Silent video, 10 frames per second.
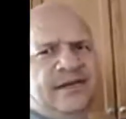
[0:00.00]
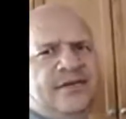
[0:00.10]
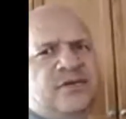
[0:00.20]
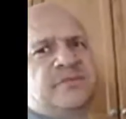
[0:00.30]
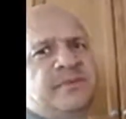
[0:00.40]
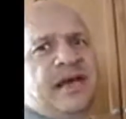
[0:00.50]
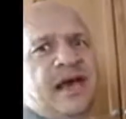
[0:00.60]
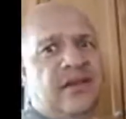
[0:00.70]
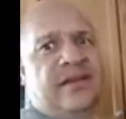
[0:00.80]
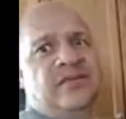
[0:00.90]
And trust me,
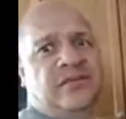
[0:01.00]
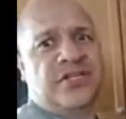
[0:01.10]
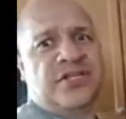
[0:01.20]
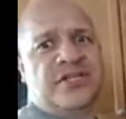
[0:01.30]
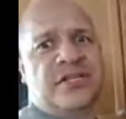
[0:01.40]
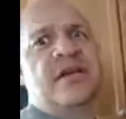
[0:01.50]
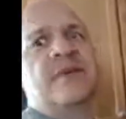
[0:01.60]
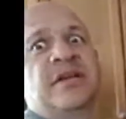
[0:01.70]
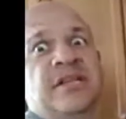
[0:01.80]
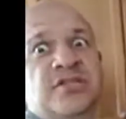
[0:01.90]
I don't like doing dishes,
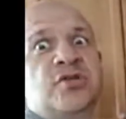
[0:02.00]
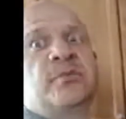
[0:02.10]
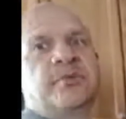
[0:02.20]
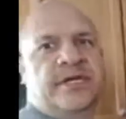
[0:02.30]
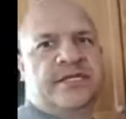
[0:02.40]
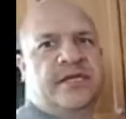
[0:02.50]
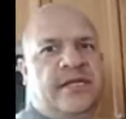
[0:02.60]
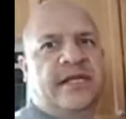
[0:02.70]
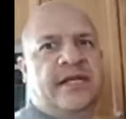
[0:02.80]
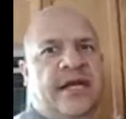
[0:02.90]
but it's super easy to
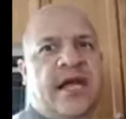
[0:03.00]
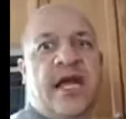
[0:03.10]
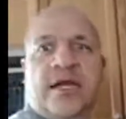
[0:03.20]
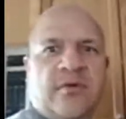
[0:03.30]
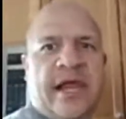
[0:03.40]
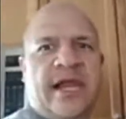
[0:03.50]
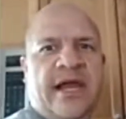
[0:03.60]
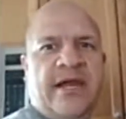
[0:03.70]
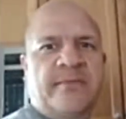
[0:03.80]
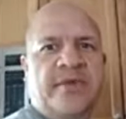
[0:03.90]
clean. Great
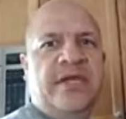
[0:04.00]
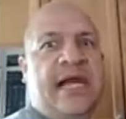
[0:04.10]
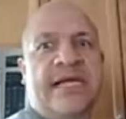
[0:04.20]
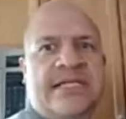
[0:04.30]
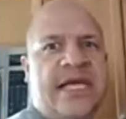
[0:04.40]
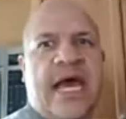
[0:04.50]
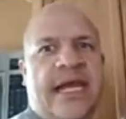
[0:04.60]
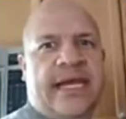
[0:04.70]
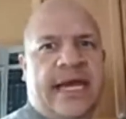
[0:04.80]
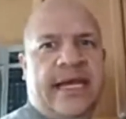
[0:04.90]
item, you guys
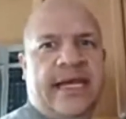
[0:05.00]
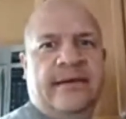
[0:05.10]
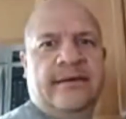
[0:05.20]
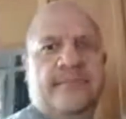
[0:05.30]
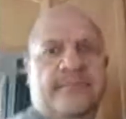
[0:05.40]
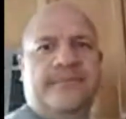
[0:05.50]
gotta get it.